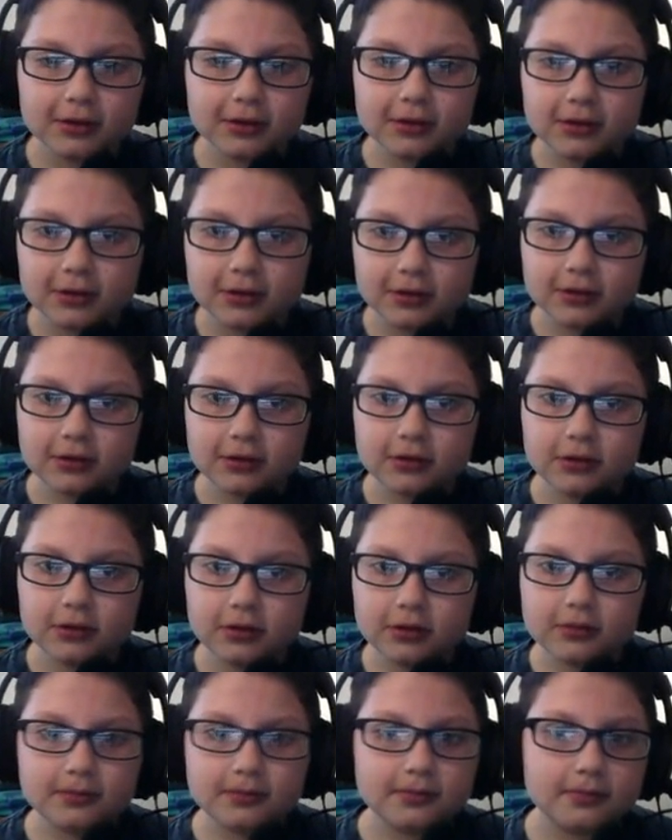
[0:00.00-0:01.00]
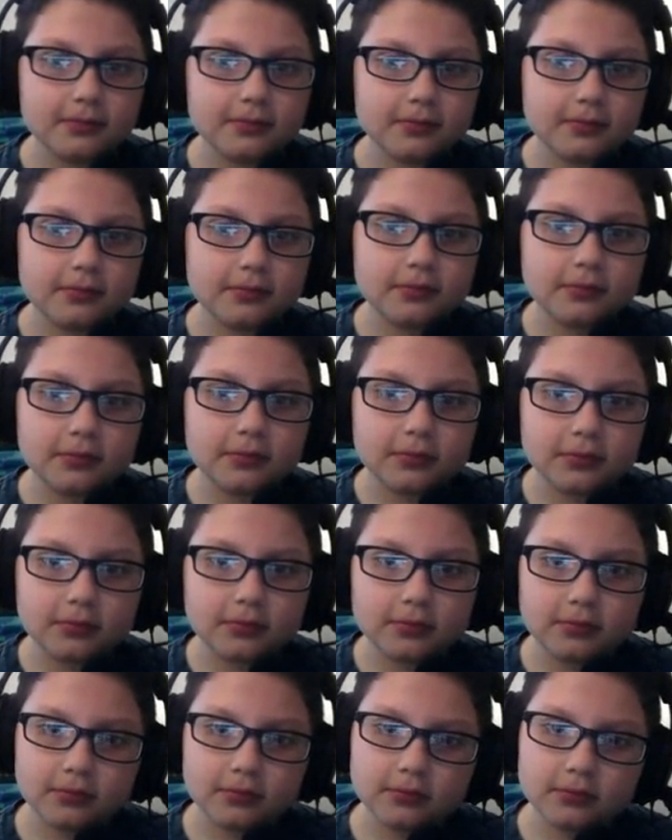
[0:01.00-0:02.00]

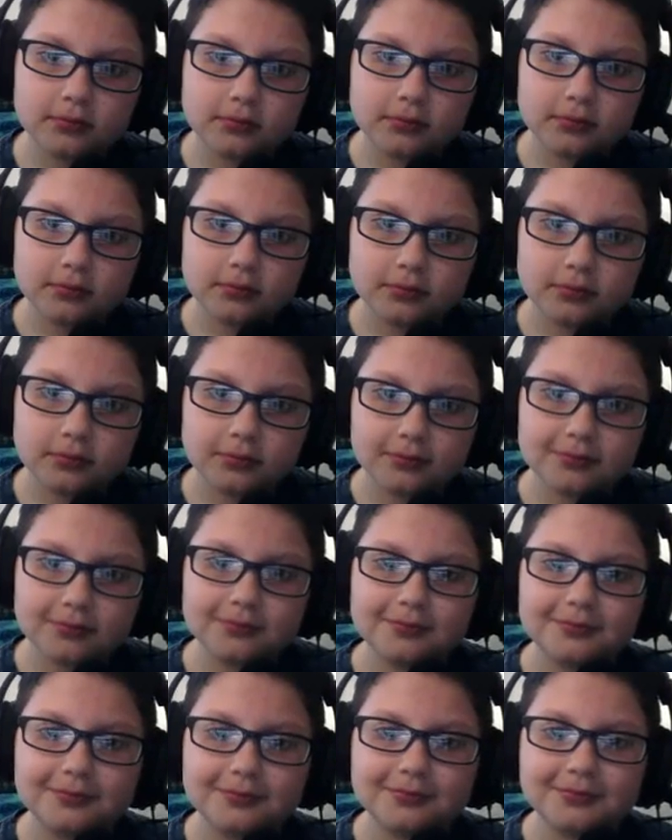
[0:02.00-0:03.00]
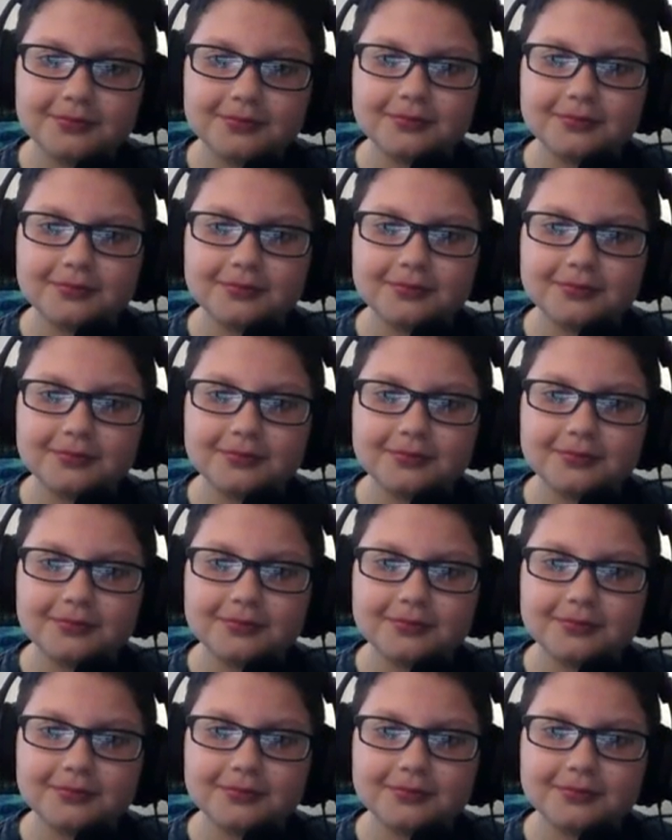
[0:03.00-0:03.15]
(no one is talking)